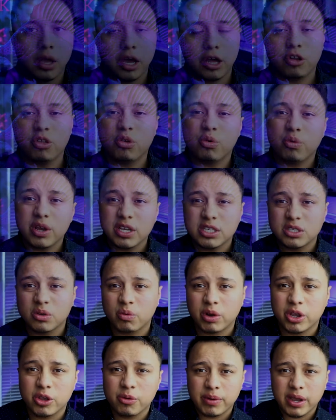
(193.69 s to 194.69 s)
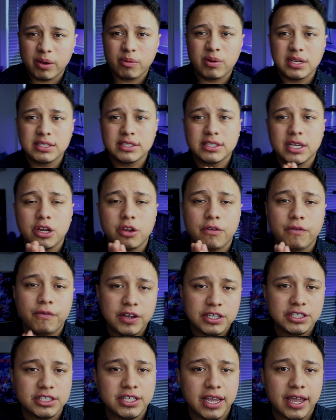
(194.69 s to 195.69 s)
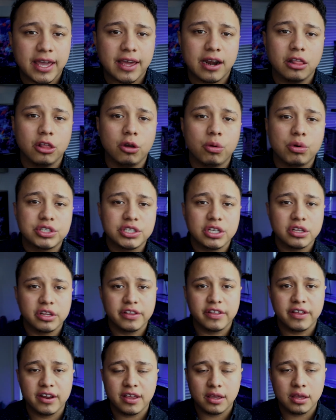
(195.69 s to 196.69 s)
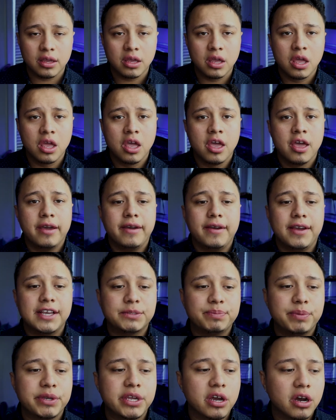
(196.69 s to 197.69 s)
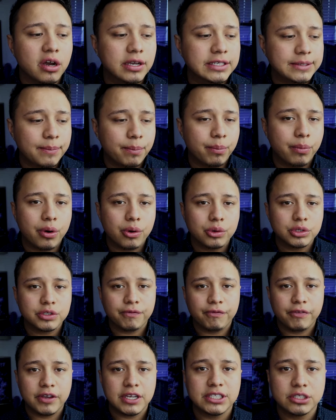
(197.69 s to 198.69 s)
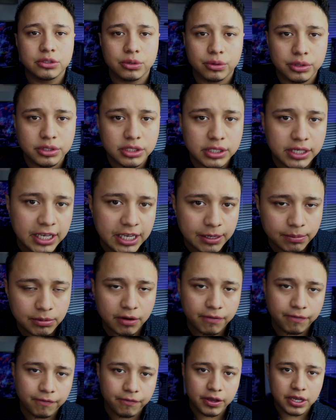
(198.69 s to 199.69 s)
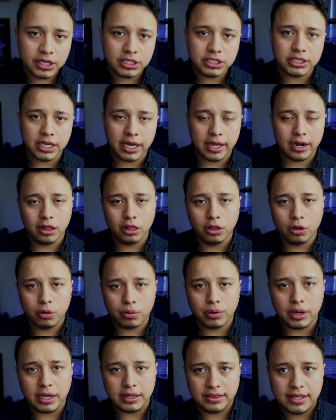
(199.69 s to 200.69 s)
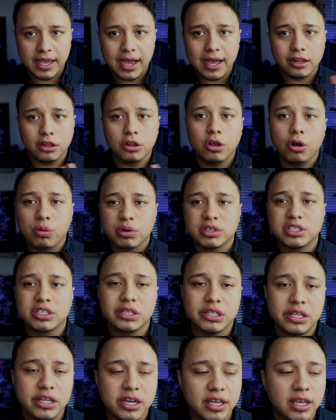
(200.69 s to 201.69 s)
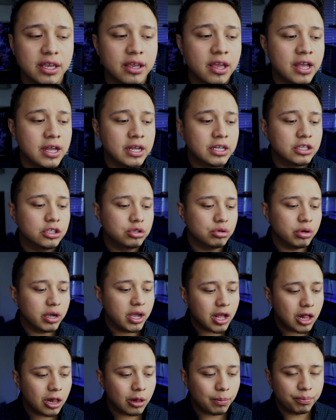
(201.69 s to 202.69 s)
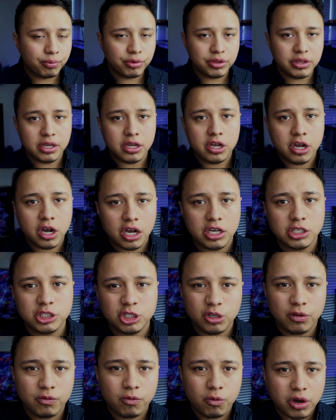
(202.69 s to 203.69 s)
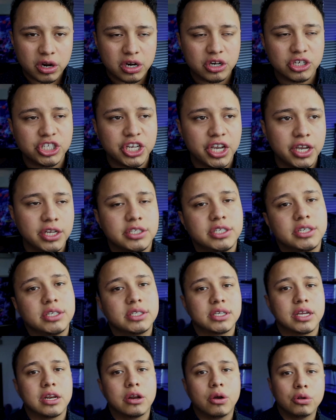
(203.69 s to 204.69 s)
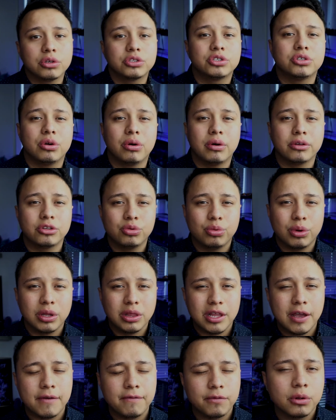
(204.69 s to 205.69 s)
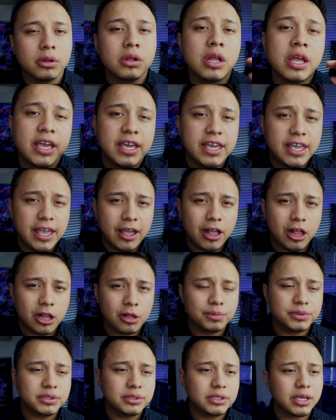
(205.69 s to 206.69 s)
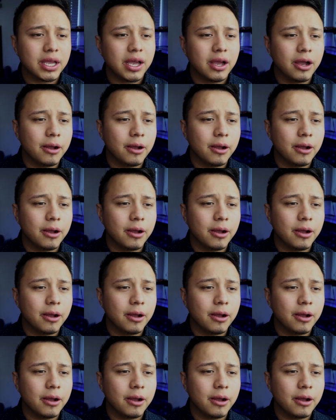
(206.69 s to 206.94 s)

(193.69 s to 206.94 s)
Another reason why you might want to start your fish tank at a lower salinity is because most fish stores keep their fish at that lower salinity to help with the cost of water changes, and also to a level it helps